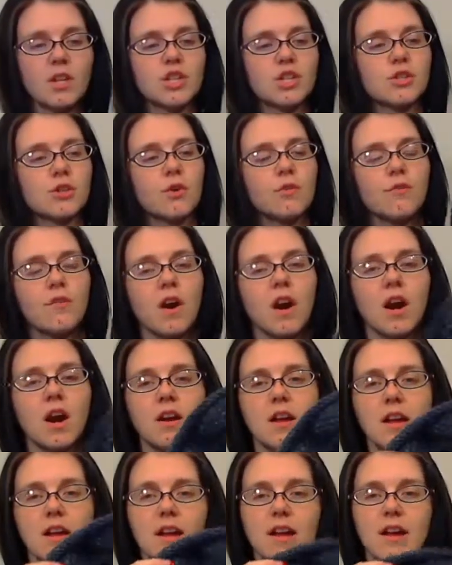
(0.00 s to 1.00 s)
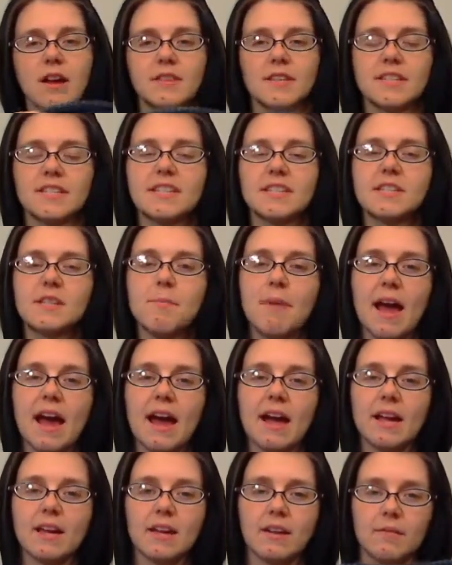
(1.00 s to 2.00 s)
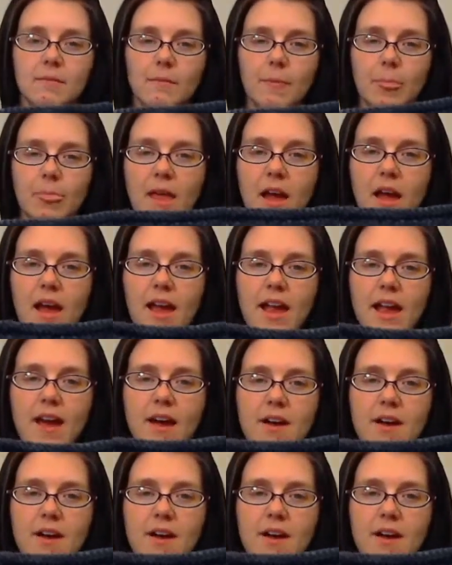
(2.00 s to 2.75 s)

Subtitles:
So far, this is the back. I